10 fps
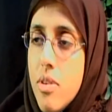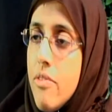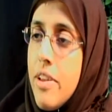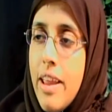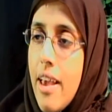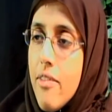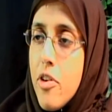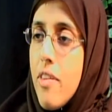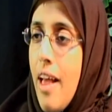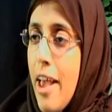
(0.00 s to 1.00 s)
every day of
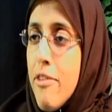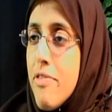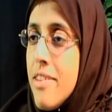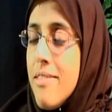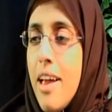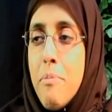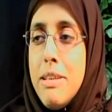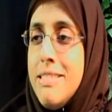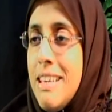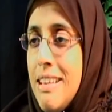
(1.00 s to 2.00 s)
their mm-hmm. life and not
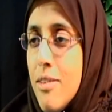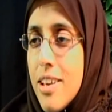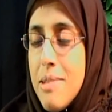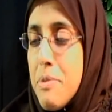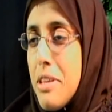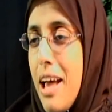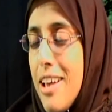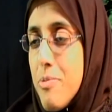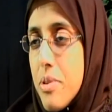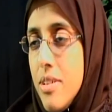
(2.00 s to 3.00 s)
be seen except in the
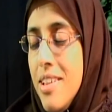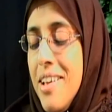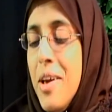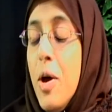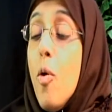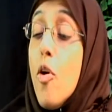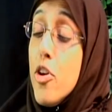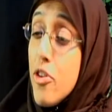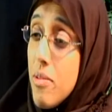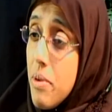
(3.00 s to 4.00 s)
hospital. Or
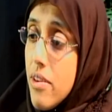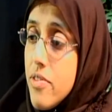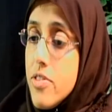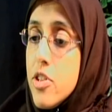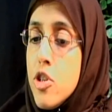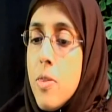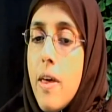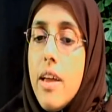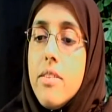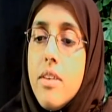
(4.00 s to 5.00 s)
you can be a physician
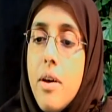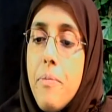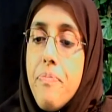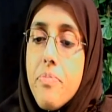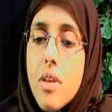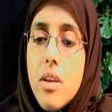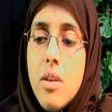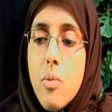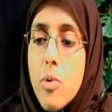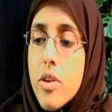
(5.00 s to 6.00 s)
that
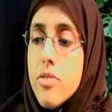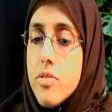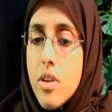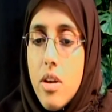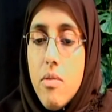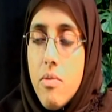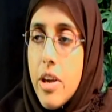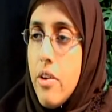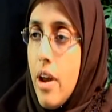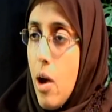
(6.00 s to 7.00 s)
works
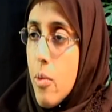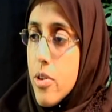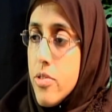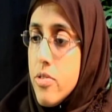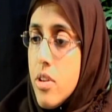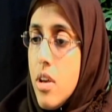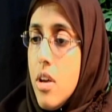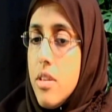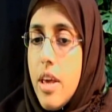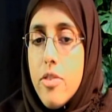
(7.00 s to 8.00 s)
regular hours,
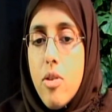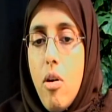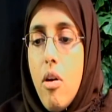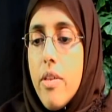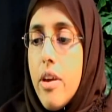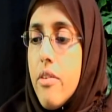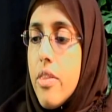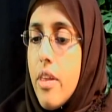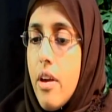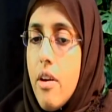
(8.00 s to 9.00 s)
takes call here
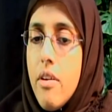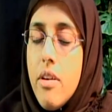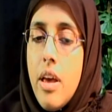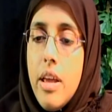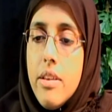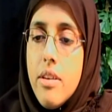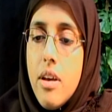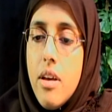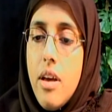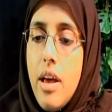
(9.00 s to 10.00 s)
and there, and
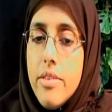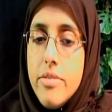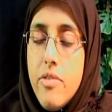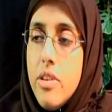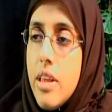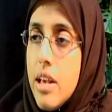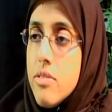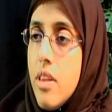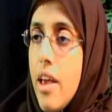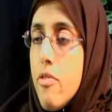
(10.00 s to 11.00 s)
has a
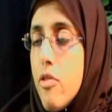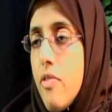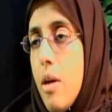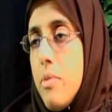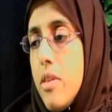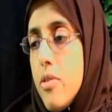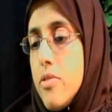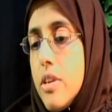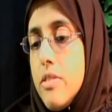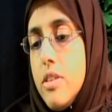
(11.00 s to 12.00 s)
life for family and
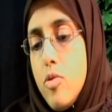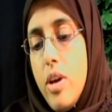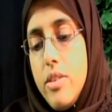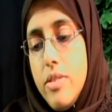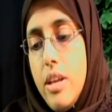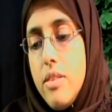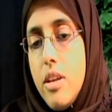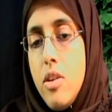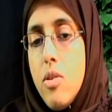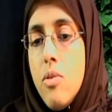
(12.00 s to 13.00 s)
those things. And so I decided
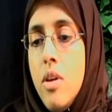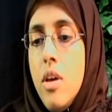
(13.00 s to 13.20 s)
that, you know,